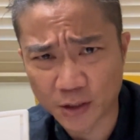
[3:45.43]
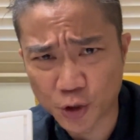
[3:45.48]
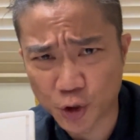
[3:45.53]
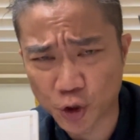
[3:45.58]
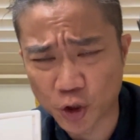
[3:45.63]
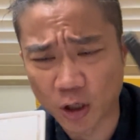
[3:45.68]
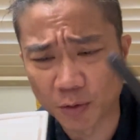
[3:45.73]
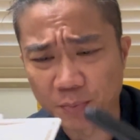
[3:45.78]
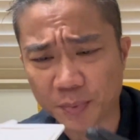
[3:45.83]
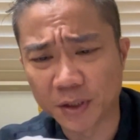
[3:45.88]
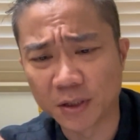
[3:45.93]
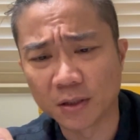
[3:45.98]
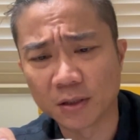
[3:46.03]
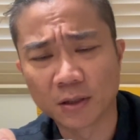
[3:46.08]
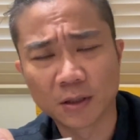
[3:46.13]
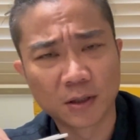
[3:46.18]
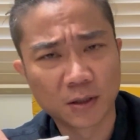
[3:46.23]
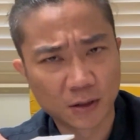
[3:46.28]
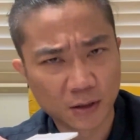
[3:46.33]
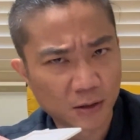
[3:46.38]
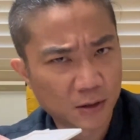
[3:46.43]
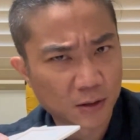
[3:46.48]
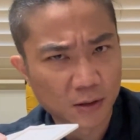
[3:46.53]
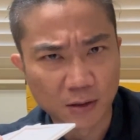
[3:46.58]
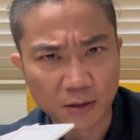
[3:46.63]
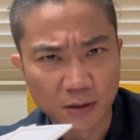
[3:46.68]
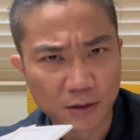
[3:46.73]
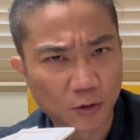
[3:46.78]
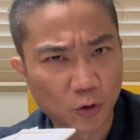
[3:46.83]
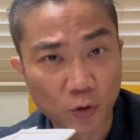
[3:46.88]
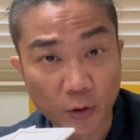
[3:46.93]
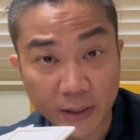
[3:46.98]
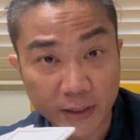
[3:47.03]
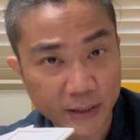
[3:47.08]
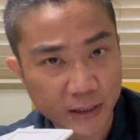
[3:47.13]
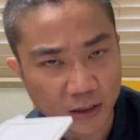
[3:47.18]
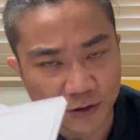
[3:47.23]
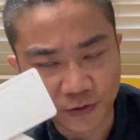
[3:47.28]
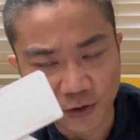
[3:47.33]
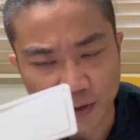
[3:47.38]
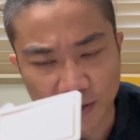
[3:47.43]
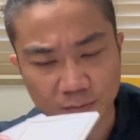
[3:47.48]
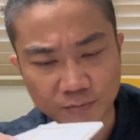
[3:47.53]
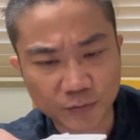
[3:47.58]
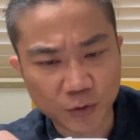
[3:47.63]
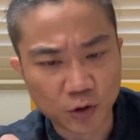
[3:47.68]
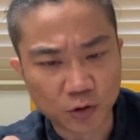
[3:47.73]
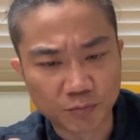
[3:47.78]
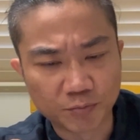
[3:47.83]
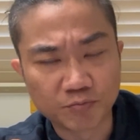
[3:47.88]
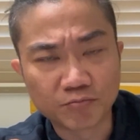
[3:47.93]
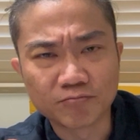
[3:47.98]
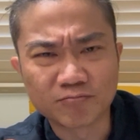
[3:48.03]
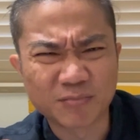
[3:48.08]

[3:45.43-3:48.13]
a Sharpie or any kind of a, you know,